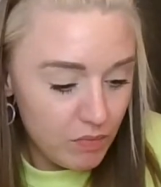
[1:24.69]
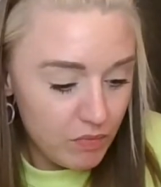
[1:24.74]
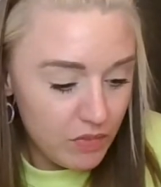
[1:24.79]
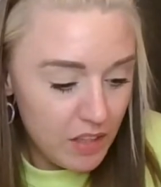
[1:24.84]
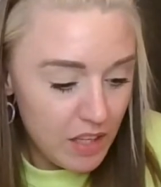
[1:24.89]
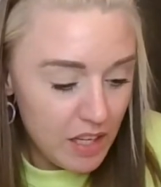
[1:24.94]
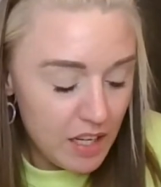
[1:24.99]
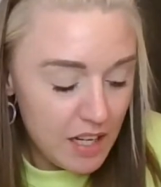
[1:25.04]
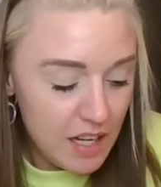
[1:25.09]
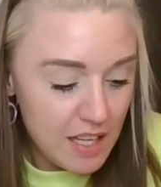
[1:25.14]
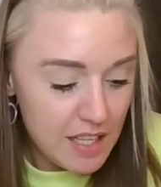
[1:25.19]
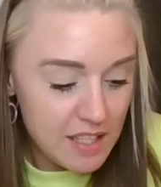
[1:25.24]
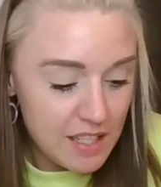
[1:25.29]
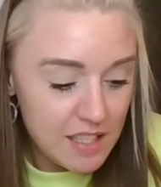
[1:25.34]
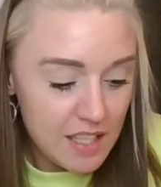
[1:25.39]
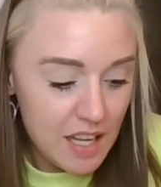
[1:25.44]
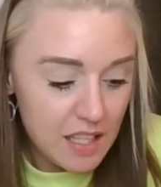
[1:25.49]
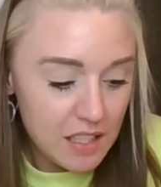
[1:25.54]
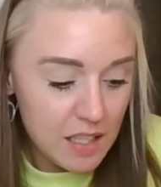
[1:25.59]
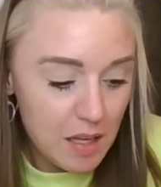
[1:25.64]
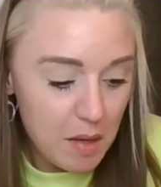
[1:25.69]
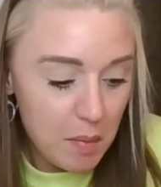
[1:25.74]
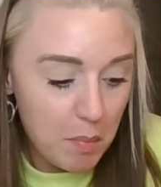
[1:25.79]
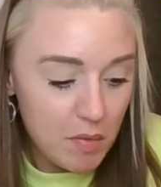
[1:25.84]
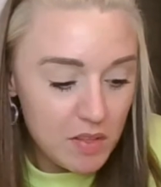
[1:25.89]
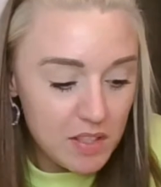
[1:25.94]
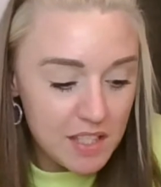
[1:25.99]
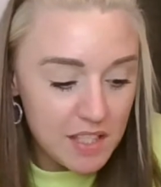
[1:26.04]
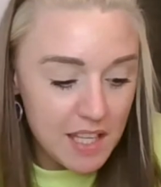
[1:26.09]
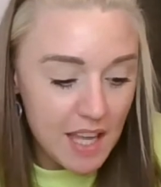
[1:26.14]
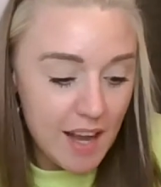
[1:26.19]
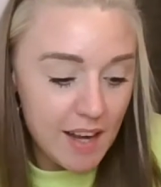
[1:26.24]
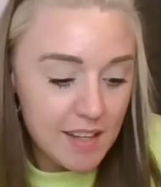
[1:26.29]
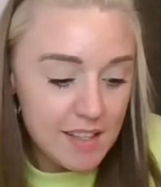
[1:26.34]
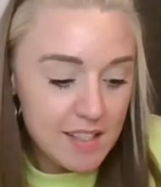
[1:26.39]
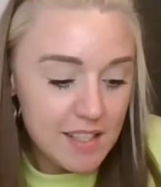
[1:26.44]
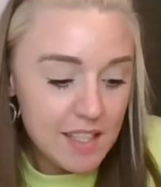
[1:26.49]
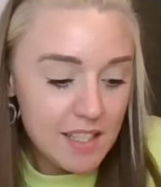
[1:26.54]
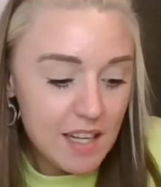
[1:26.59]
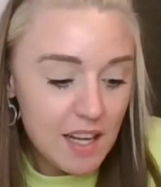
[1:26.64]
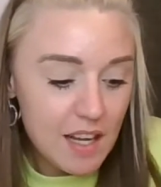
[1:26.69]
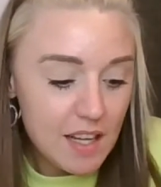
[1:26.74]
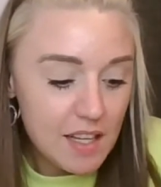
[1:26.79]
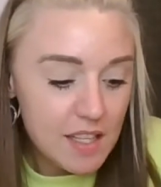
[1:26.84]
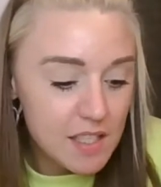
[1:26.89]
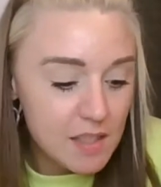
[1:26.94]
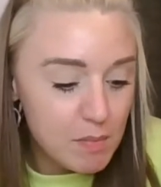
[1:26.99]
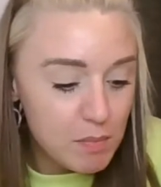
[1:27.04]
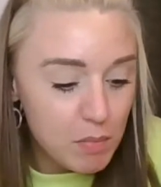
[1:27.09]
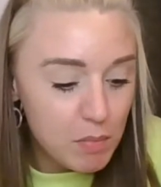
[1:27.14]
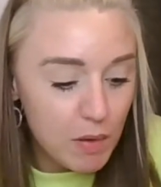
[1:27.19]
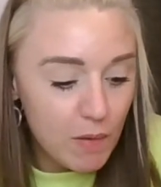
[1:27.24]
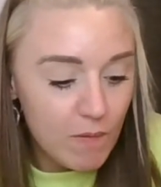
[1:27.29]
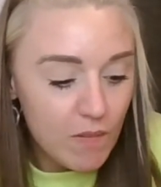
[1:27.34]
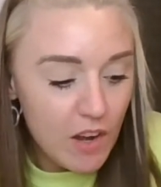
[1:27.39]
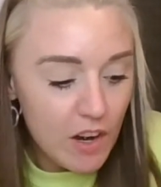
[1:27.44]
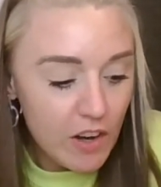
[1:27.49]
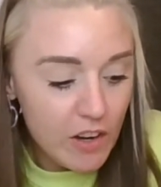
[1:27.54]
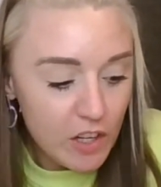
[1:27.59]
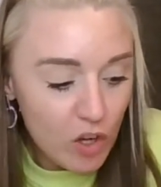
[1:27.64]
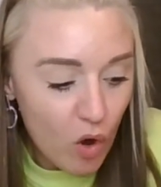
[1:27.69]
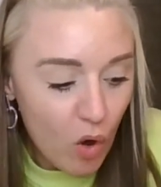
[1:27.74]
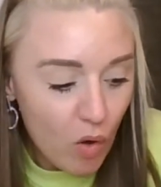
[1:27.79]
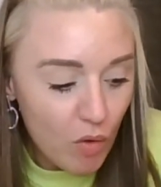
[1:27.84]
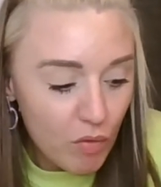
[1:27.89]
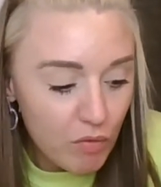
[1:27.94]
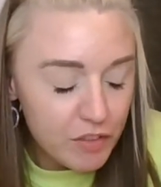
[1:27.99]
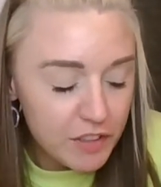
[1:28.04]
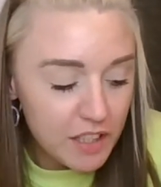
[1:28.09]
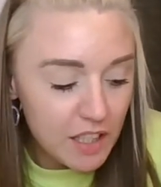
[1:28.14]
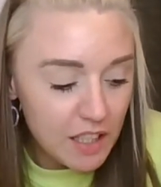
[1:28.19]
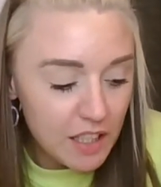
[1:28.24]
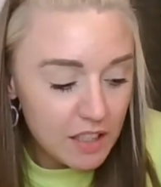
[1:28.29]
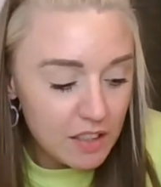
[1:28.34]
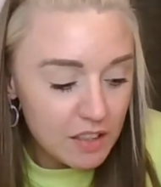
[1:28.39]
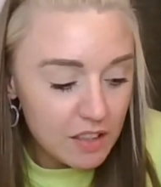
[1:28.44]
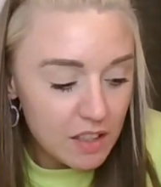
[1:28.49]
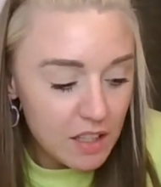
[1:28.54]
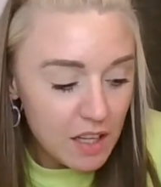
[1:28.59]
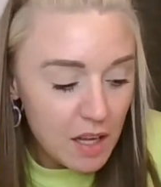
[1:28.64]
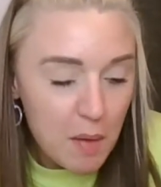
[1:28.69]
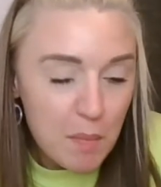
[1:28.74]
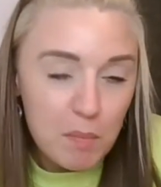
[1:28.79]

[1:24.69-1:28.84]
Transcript: There is that type of sexiness and being very confident,